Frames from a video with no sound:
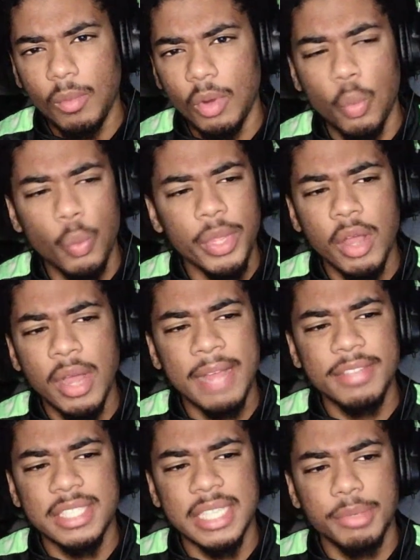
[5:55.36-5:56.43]
We all have the
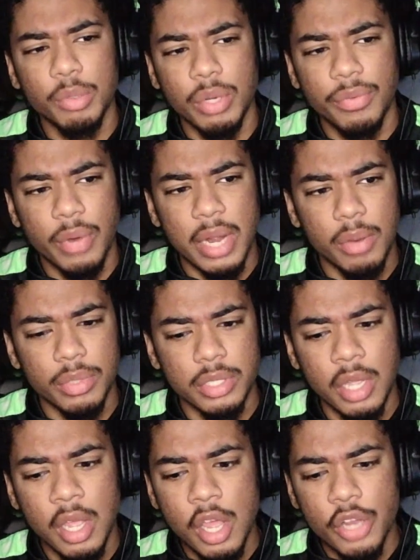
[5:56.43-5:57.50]
same 24 hours.
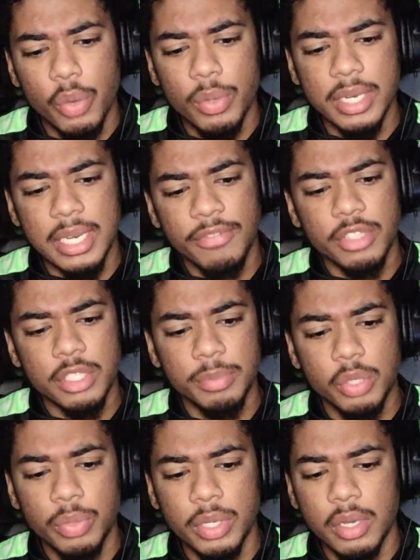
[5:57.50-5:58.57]
The only difference
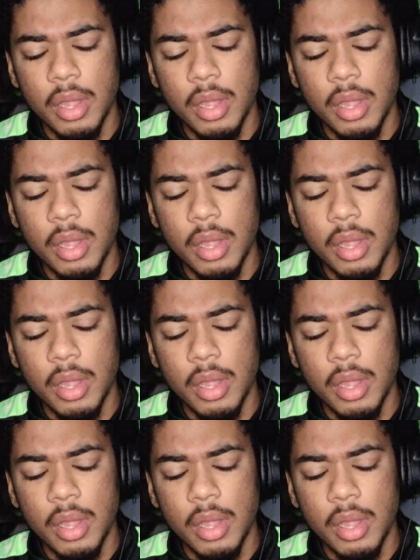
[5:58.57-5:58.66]
between